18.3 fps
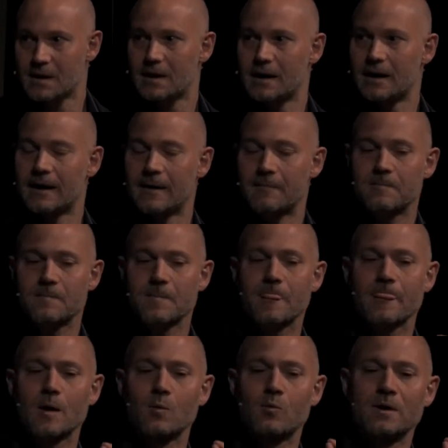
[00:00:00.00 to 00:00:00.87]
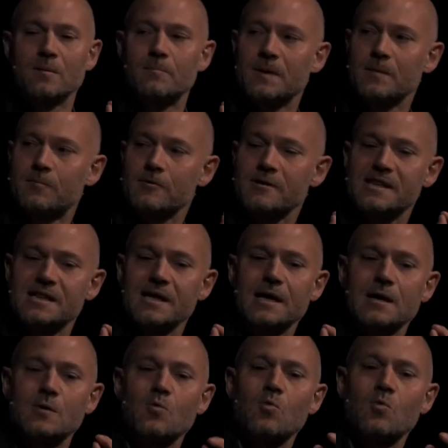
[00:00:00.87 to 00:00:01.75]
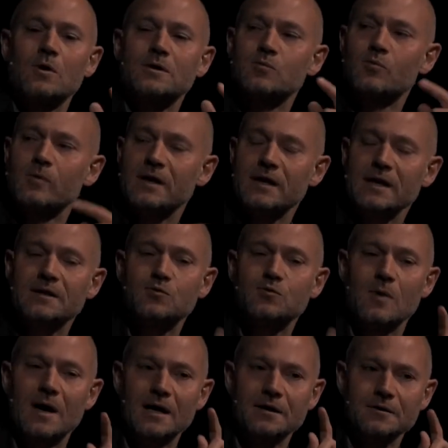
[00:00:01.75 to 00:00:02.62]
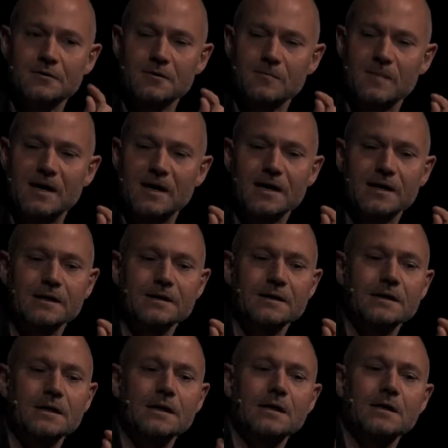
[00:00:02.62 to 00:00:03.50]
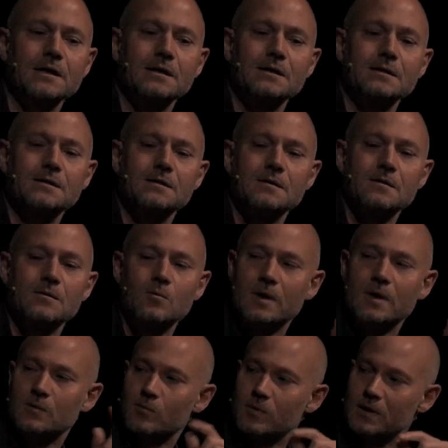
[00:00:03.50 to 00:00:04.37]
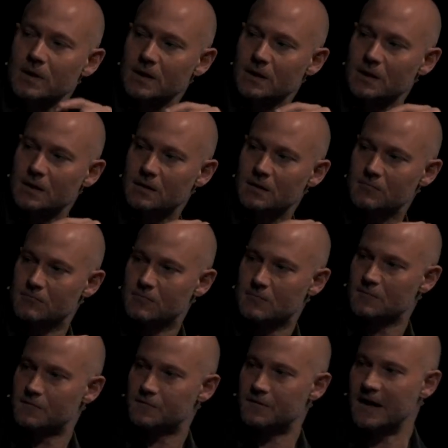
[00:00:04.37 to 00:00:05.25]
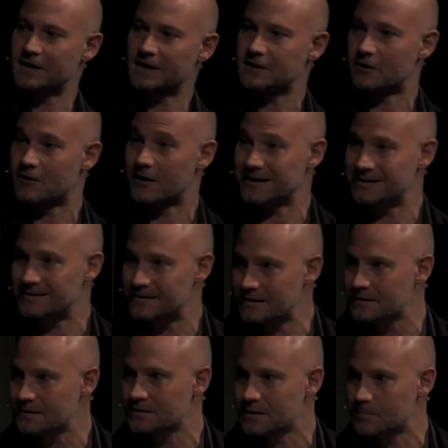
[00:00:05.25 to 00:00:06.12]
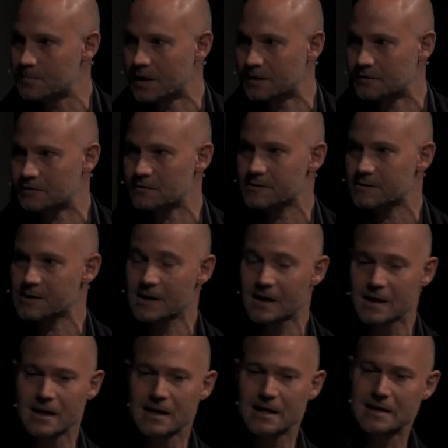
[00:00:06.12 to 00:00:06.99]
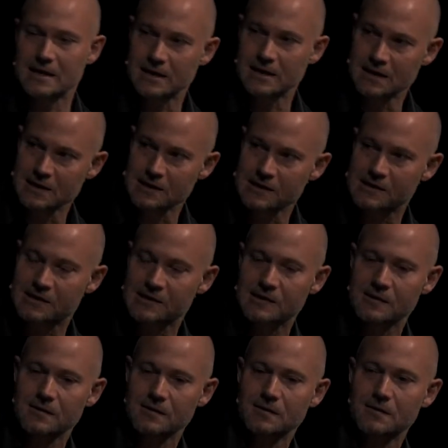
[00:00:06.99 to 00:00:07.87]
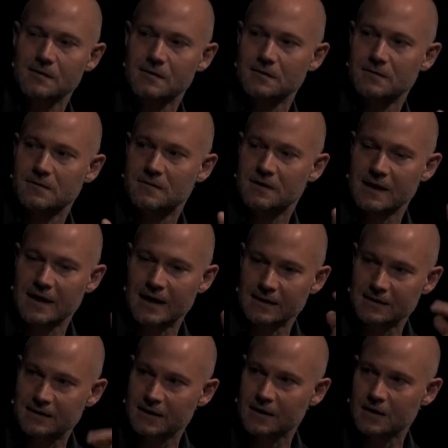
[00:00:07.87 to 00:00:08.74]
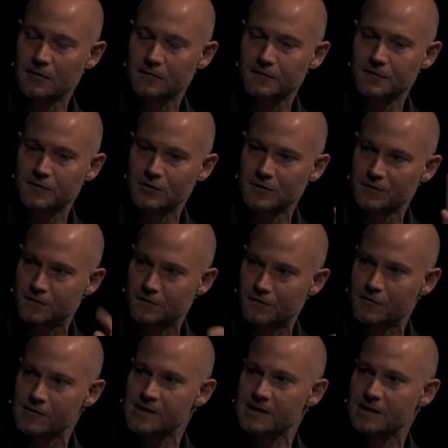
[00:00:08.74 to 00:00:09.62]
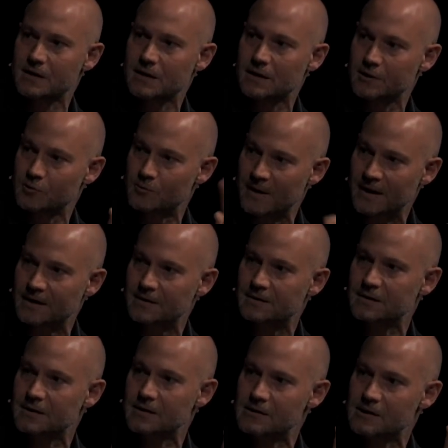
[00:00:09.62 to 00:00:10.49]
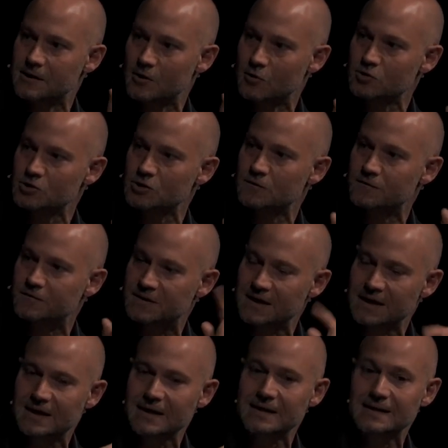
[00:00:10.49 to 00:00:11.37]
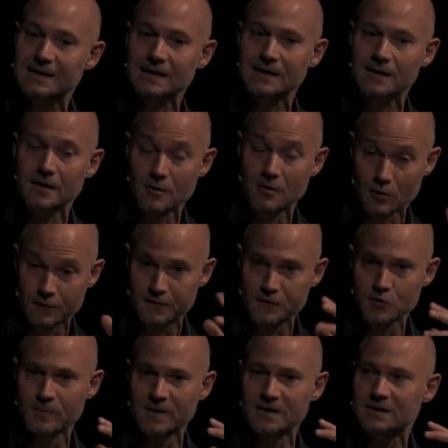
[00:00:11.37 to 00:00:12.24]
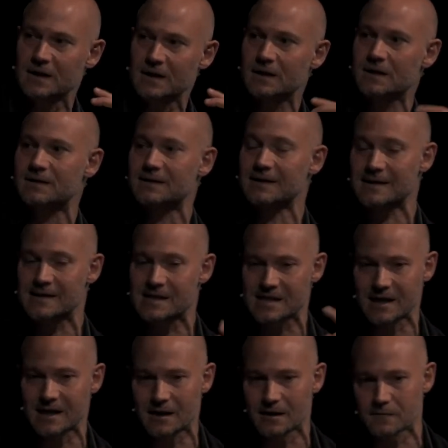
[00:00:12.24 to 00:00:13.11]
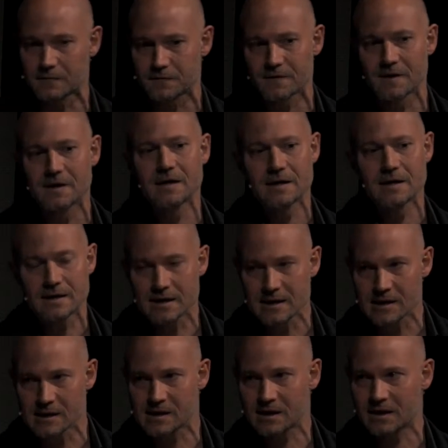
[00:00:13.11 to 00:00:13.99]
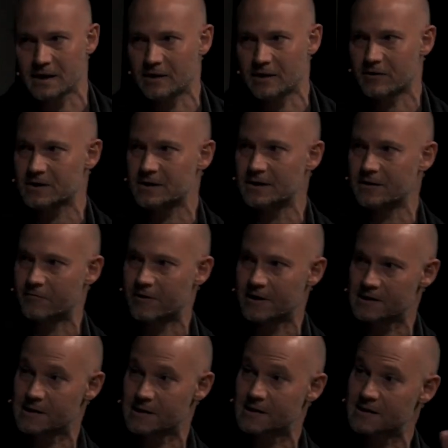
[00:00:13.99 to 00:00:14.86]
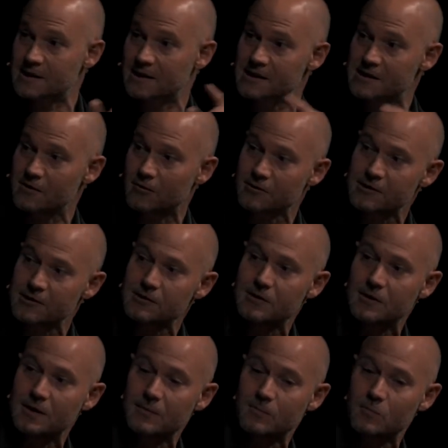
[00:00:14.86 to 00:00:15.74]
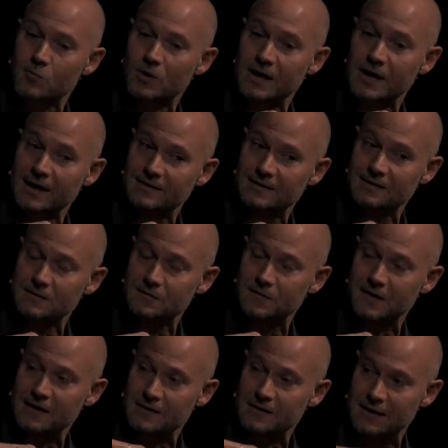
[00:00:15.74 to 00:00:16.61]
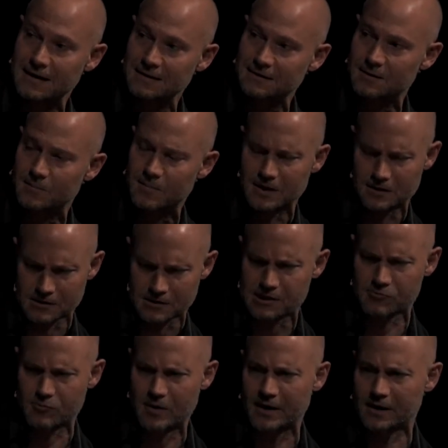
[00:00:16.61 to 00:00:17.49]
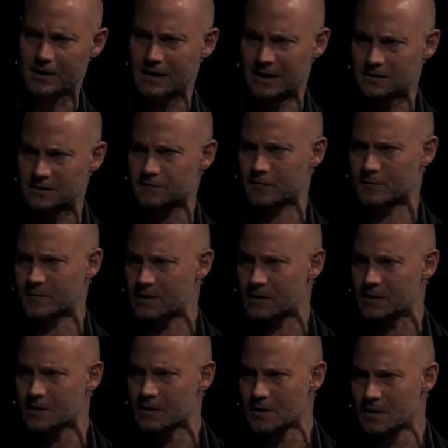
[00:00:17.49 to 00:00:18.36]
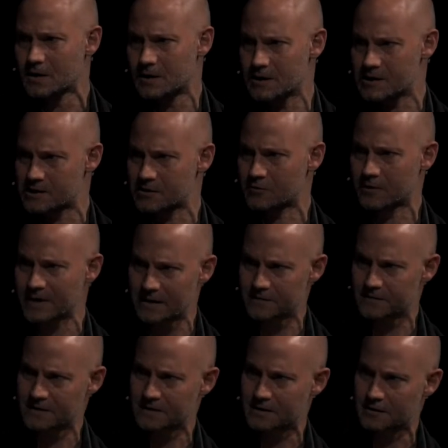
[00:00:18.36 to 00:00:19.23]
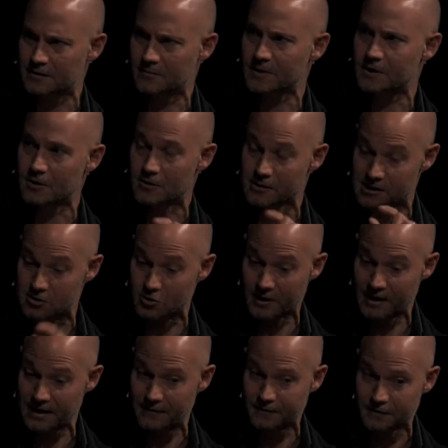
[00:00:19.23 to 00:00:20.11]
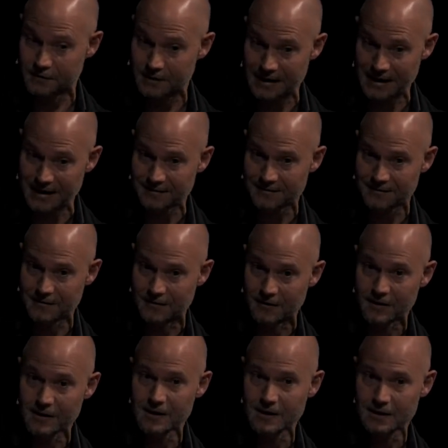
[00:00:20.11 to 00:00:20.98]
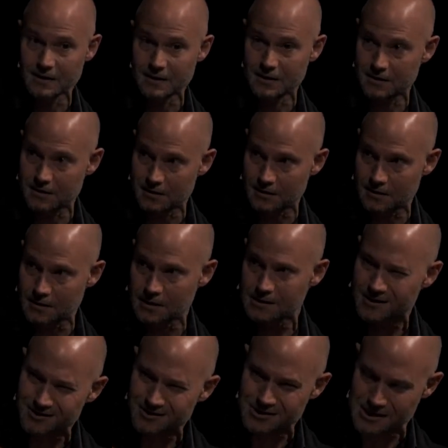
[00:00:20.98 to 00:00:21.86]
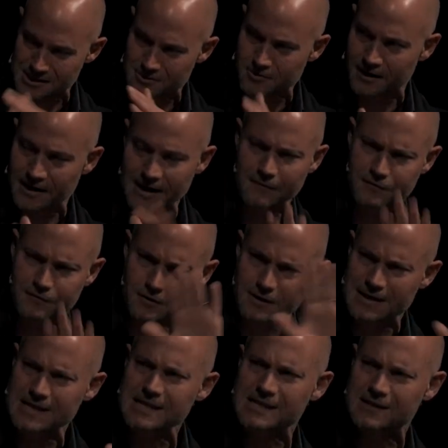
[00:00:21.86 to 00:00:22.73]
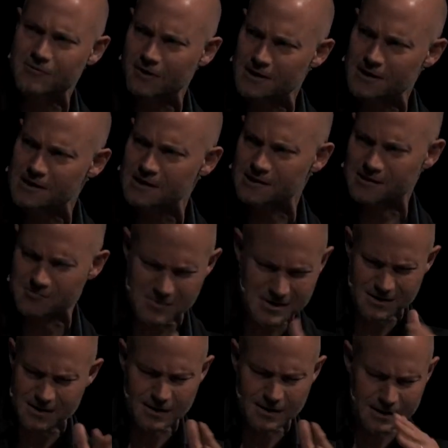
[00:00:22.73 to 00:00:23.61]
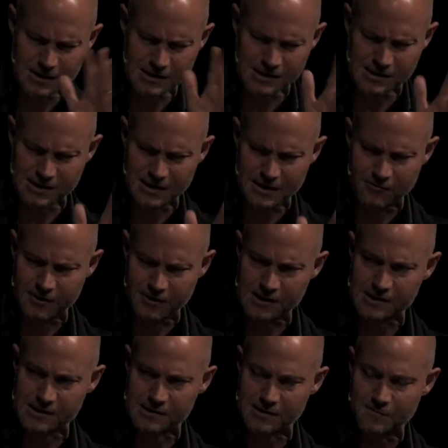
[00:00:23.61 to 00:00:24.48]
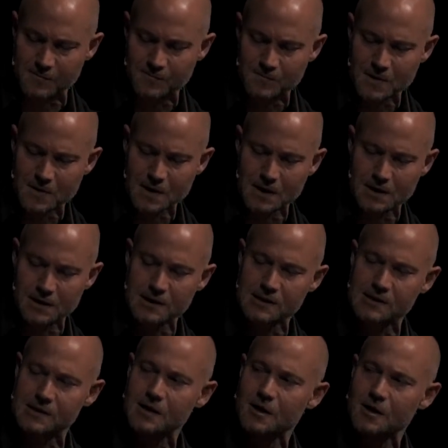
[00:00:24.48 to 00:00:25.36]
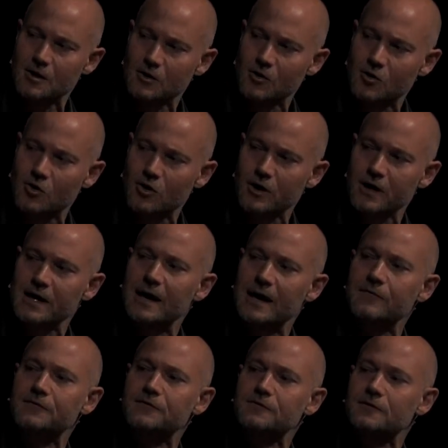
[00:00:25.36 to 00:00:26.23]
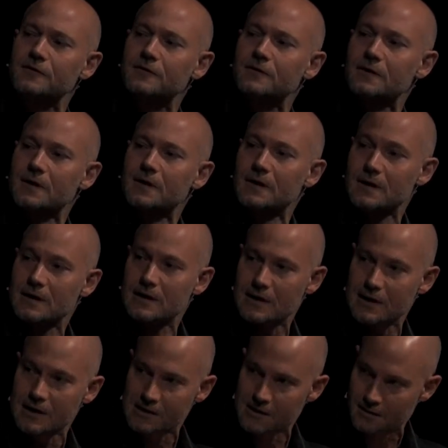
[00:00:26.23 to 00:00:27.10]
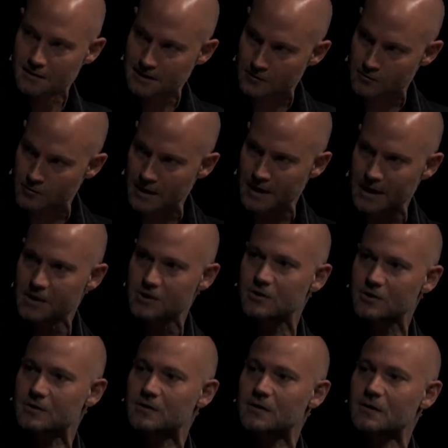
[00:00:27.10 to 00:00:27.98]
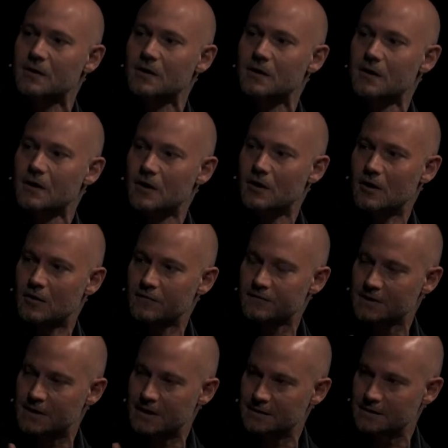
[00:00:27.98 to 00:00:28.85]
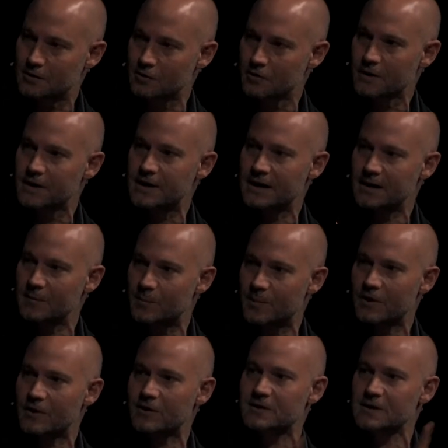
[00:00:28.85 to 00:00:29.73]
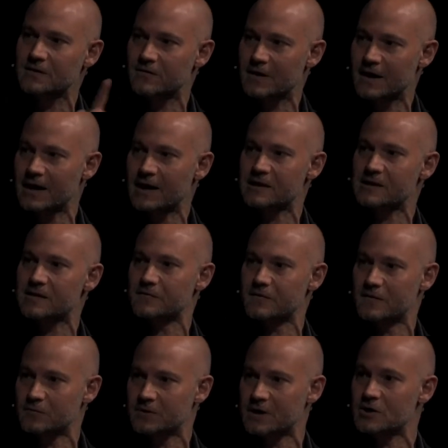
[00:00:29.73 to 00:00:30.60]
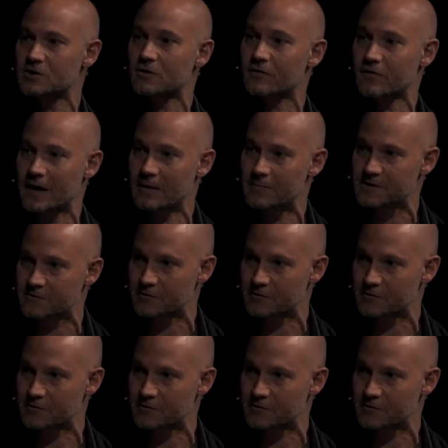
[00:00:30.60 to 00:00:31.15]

When people say what we need to undermine when we fight our identity battles is the idea of universal humanity. The notion of dignity, of human dignity itself, is inherently racist. That's also what I identify in the Kant debate. This is why Kant, for me, is so relevant here, because going after Kant there is not just going after his criticism, his racism. It is going after his articulation of the categorical imperative as a foundation of abstract.